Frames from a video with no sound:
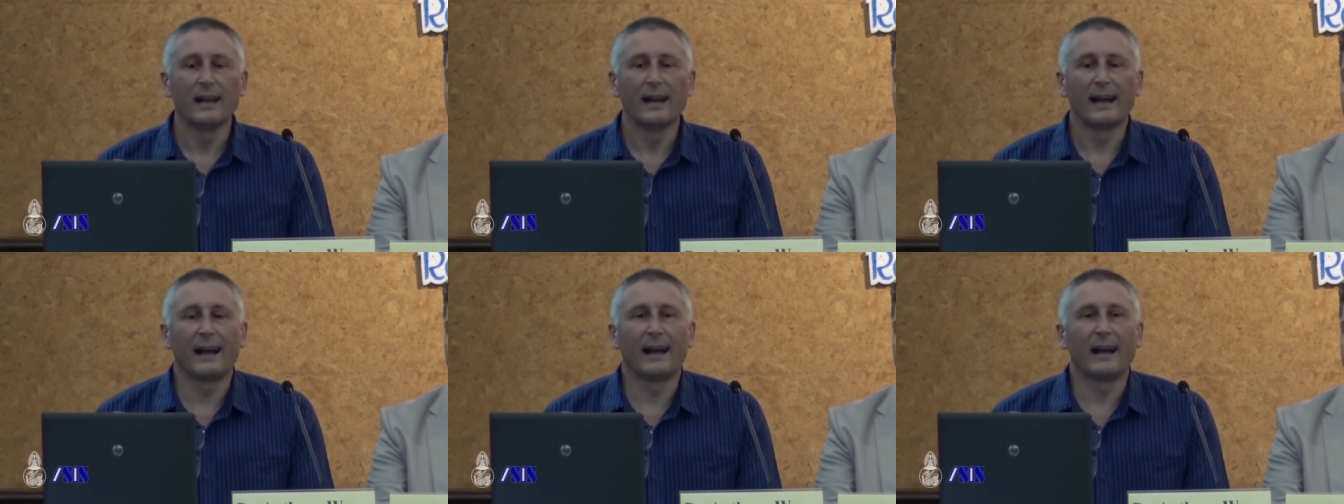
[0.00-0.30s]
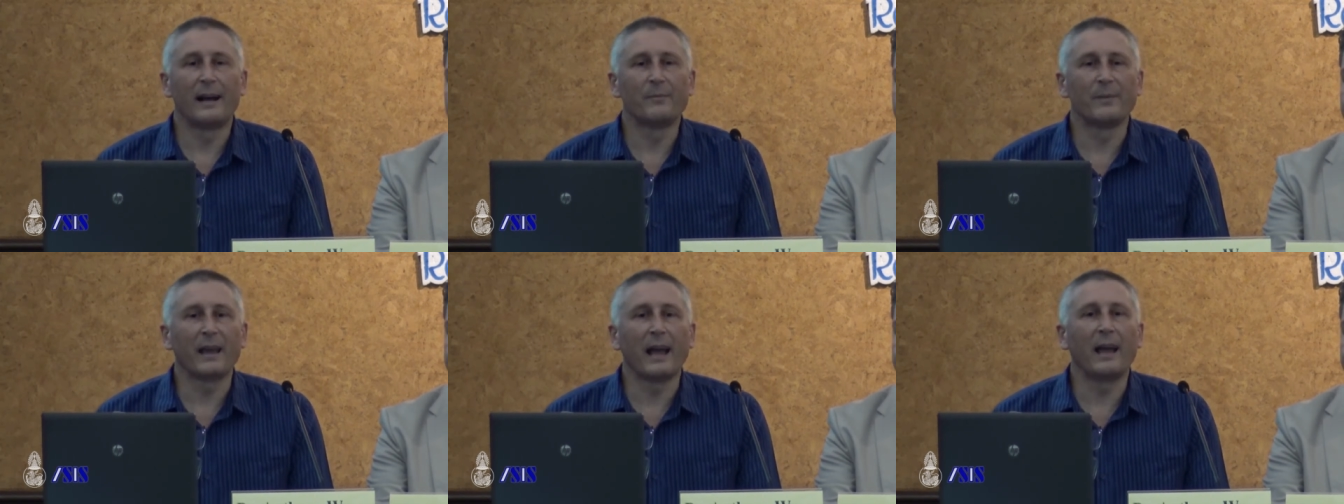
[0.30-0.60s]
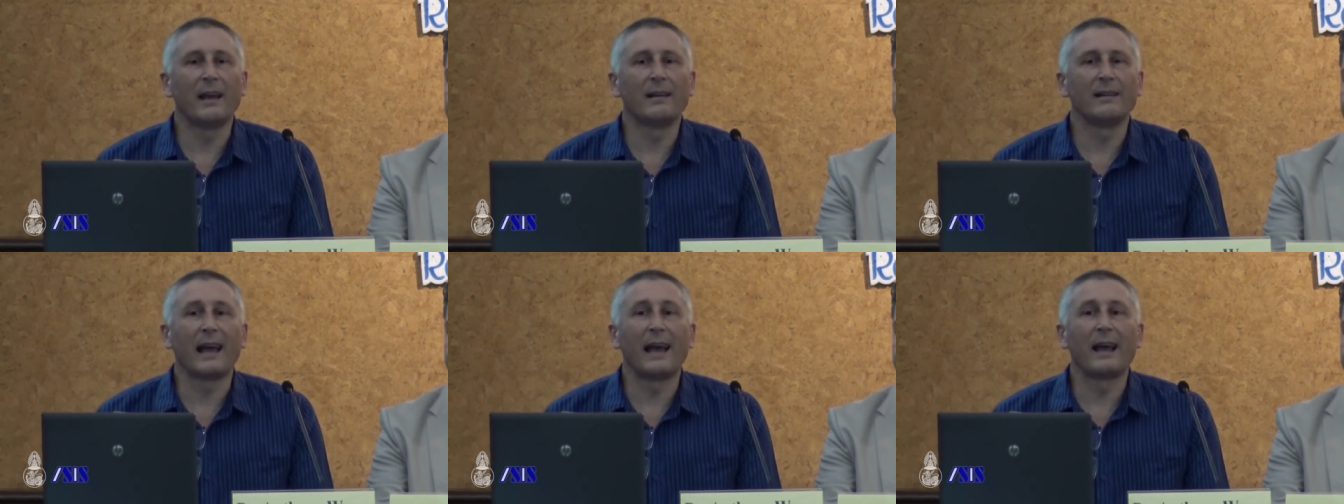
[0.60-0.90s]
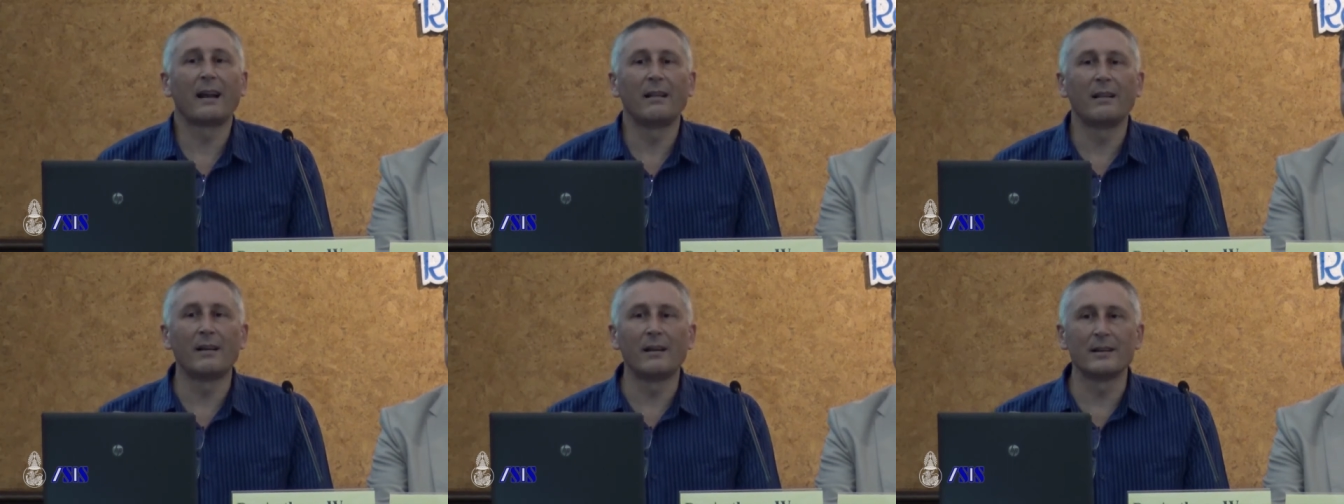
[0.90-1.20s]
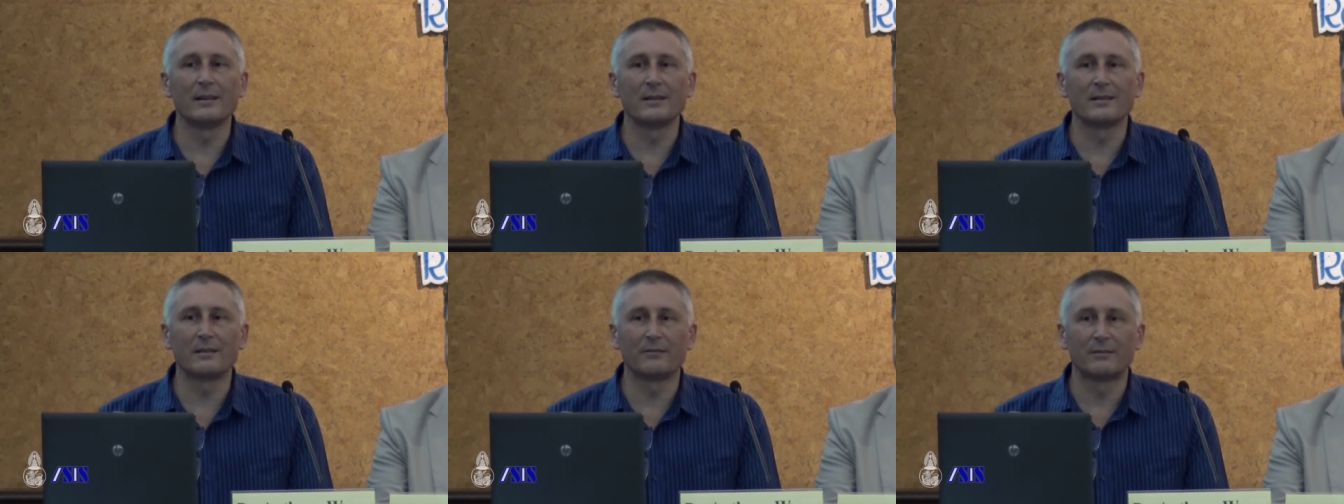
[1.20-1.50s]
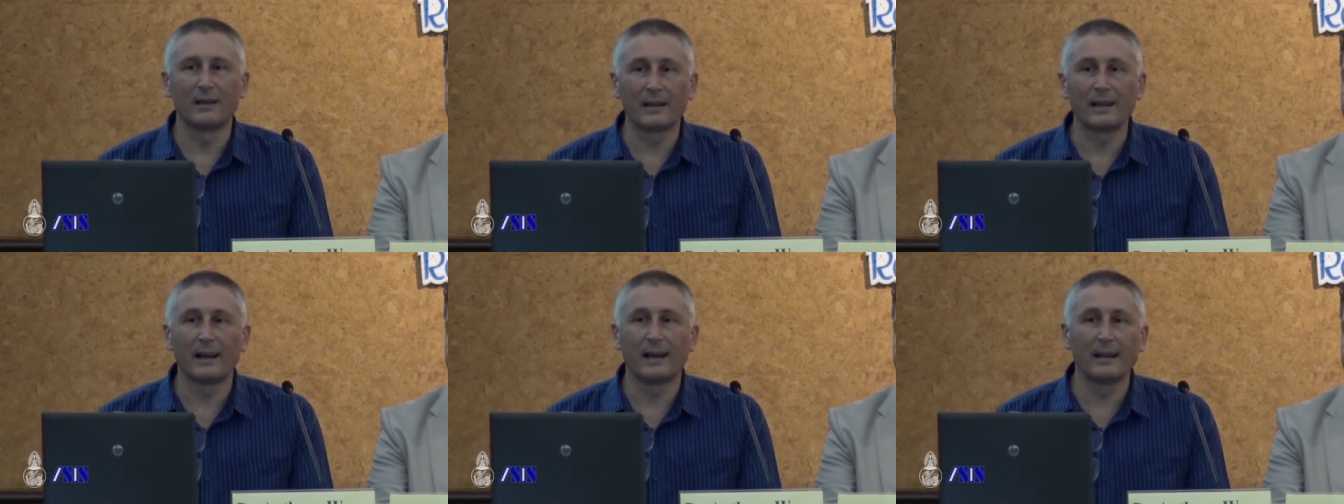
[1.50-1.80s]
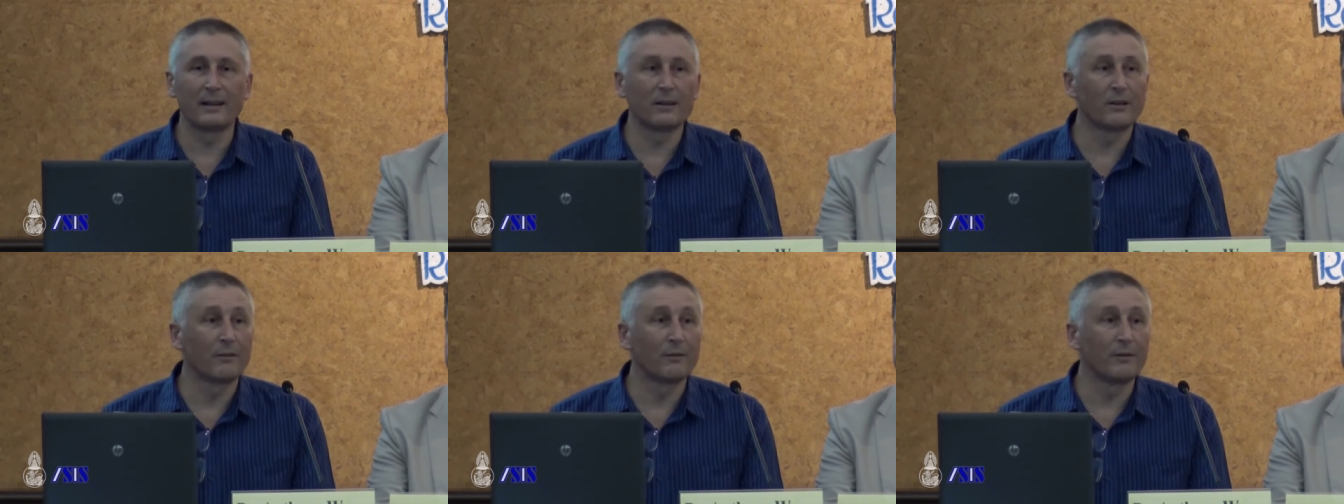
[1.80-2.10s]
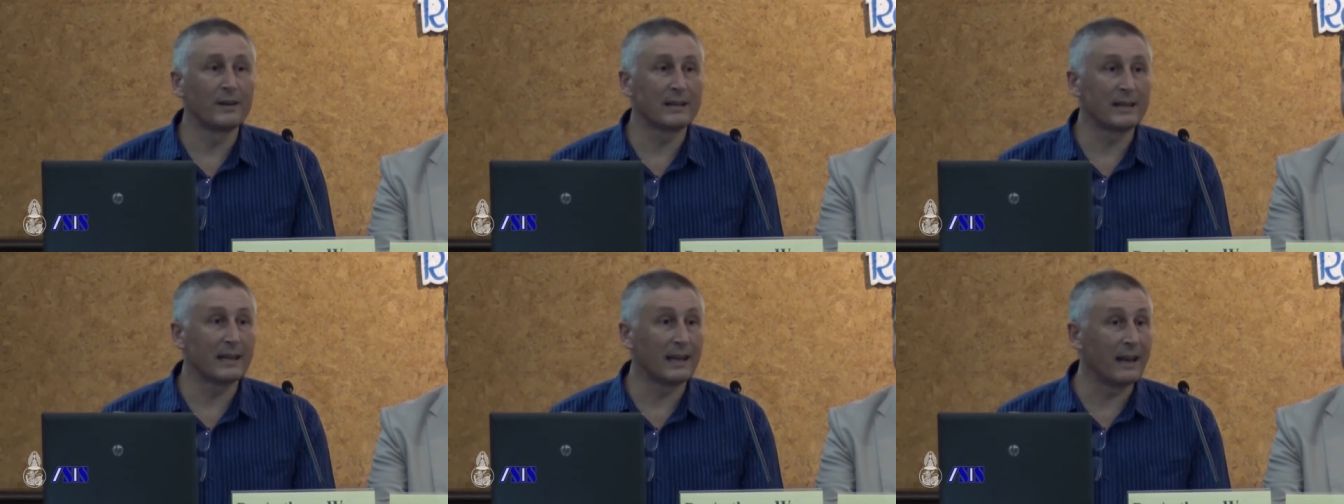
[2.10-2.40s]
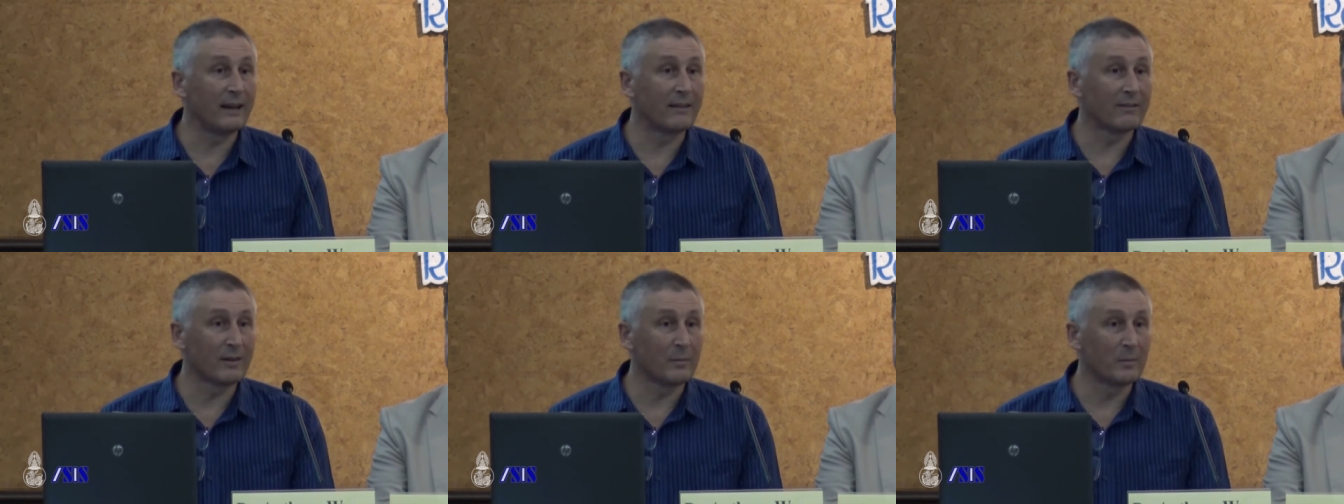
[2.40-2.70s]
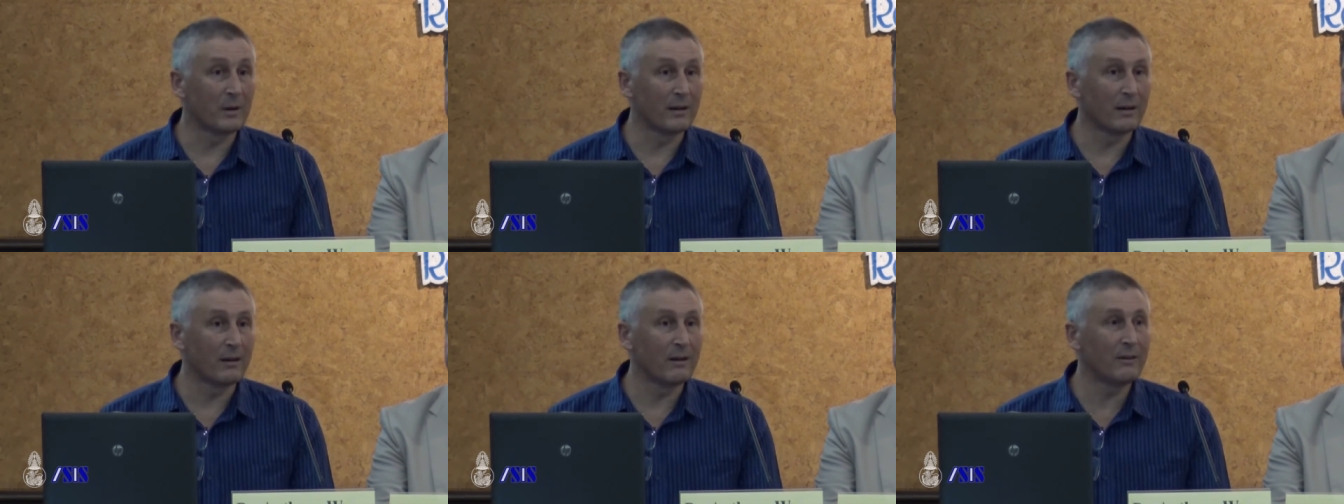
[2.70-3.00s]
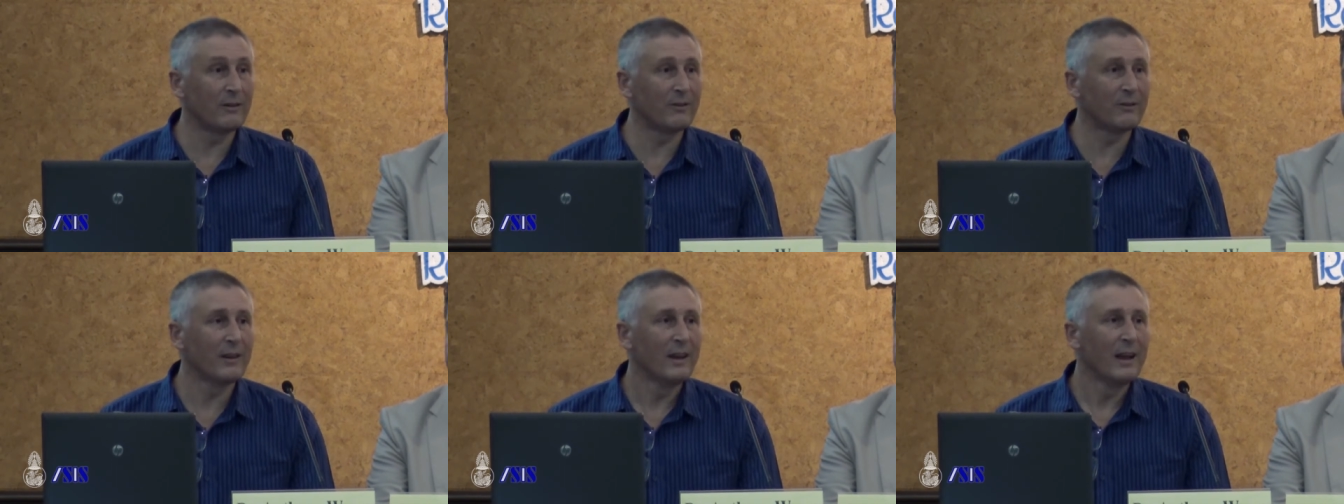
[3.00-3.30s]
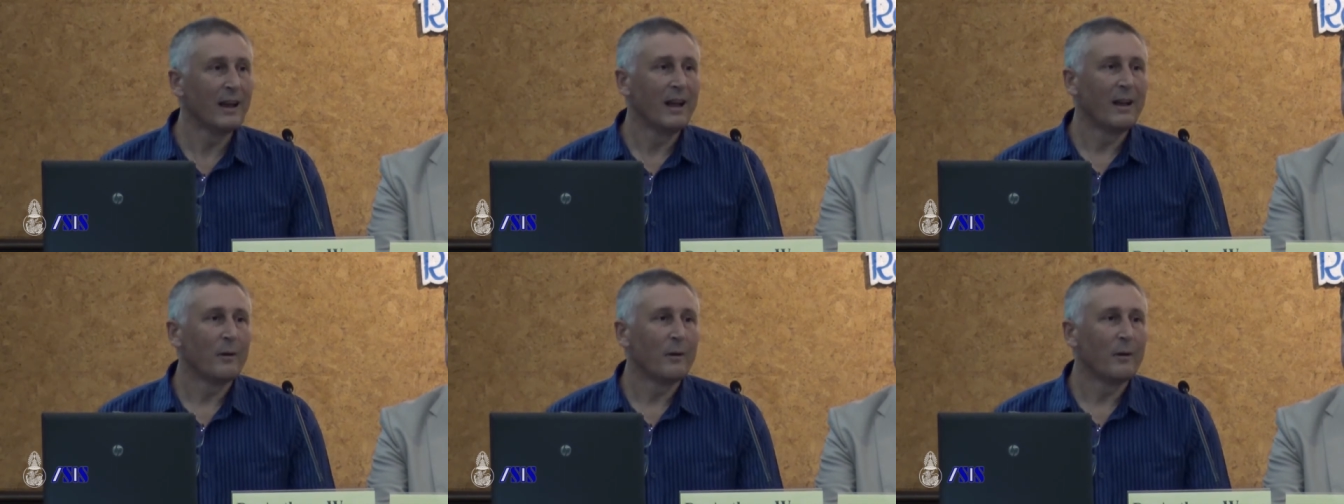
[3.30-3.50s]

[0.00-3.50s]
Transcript: and analyse the Rakhine conflict against some of those.